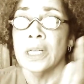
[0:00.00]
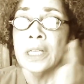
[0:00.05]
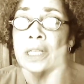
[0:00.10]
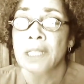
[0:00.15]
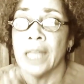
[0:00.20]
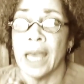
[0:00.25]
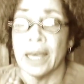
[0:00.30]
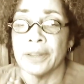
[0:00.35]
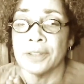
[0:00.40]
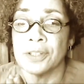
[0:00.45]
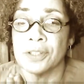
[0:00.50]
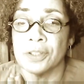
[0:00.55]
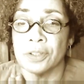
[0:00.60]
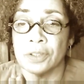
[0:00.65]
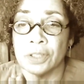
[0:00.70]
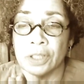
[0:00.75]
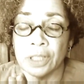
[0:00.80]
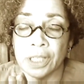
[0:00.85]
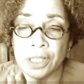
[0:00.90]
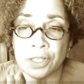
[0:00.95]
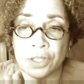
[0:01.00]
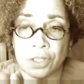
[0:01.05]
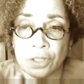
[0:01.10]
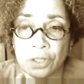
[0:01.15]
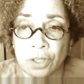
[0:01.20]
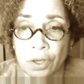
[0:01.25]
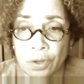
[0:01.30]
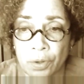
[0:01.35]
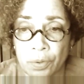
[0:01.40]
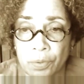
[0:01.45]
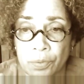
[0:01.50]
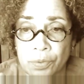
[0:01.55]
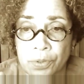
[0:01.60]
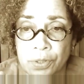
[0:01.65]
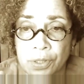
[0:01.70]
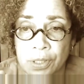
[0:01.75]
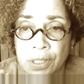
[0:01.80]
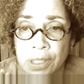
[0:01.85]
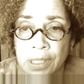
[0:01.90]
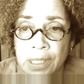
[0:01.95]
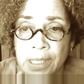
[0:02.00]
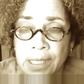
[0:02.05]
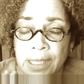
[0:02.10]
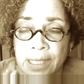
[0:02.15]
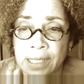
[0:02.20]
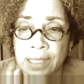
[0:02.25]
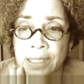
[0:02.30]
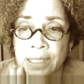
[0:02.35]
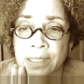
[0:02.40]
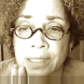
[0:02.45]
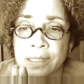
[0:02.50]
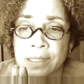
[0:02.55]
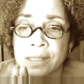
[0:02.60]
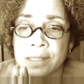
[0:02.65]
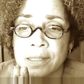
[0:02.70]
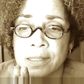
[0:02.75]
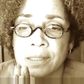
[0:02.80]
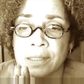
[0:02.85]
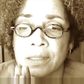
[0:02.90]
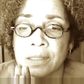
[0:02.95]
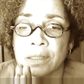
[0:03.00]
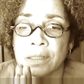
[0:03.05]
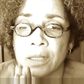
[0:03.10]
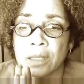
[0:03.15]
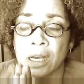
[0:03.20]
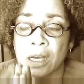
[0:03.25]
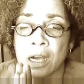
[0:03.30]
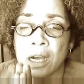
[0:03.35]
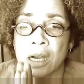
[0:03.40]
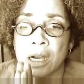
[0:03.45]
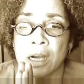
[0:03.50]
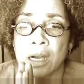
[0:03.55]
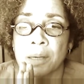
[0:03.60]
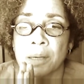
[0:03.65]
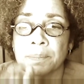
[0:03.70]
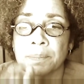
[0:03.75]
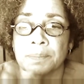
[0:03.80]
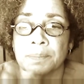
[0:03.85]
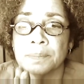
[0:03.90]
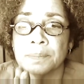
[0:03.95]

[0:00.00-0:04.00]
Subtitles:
how the circulation goes is, so